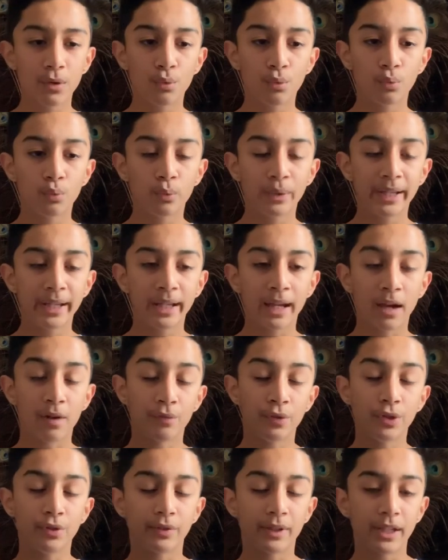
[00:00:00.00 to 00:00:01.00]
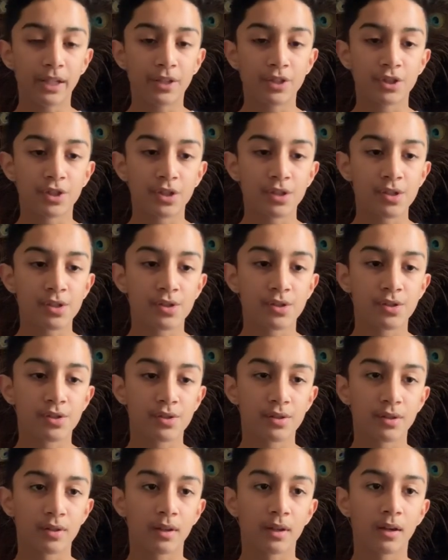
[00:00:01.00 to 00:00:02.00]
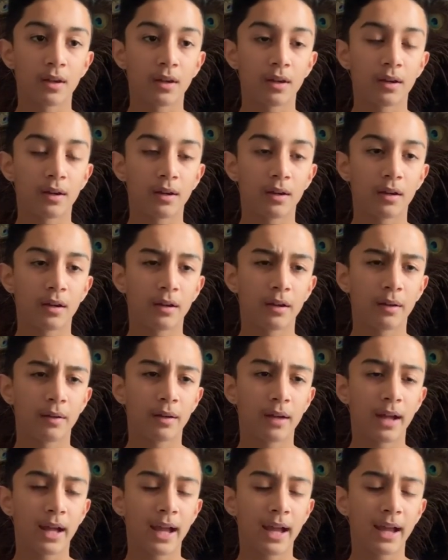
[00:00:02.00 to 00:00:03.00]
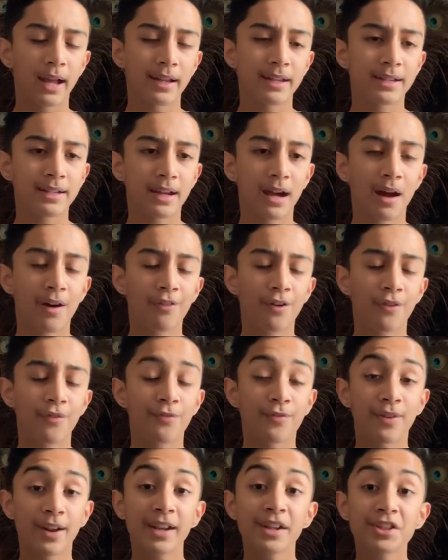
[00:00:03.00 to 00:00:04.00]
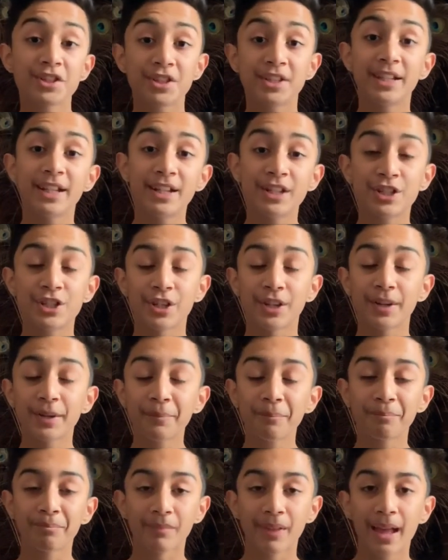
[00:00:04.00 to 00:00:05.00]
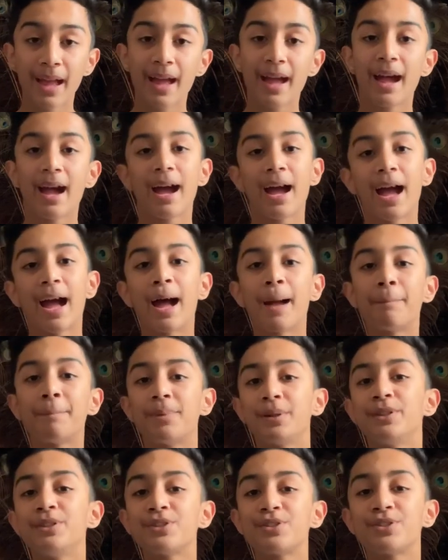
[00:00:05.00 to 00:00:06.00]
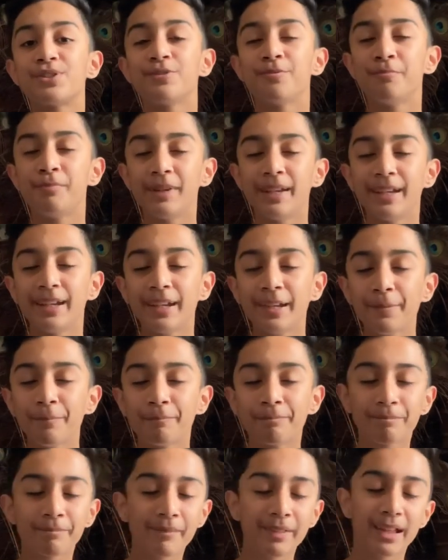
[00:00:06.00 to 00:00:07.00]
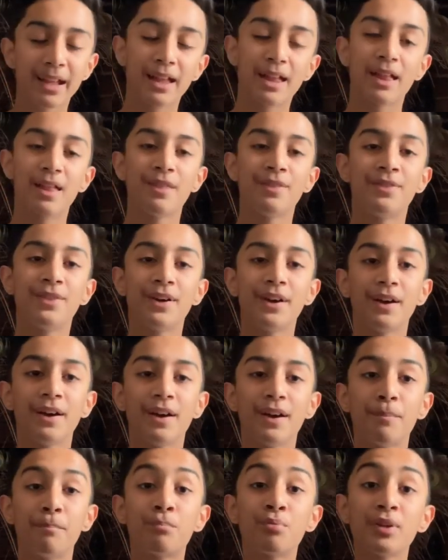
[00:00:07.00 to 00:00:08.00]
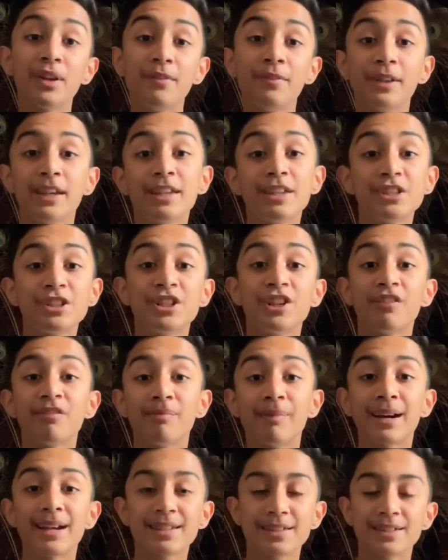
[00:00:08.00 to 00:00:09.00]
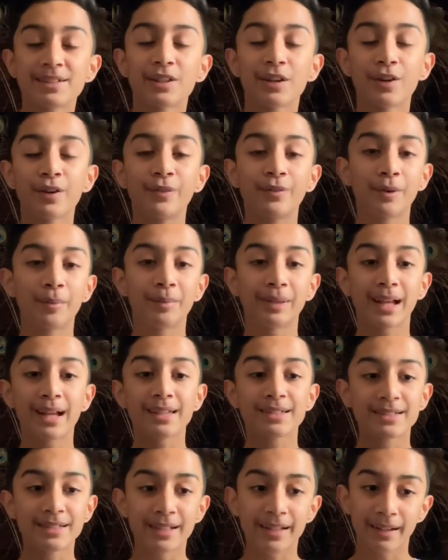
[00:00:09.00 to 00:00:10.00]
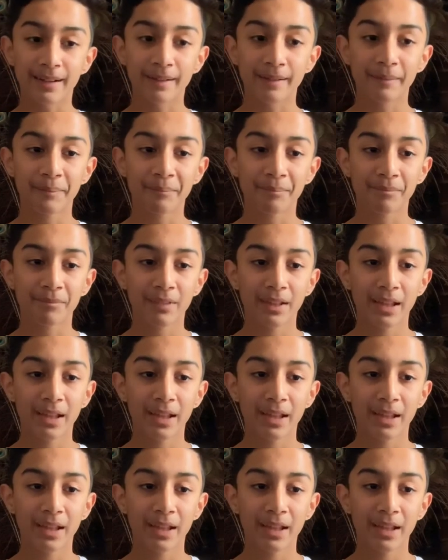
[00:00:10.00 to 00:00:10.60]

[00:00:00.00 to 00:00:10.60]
we have new teachers. And our French teacher happens to be the previous chief master from last year.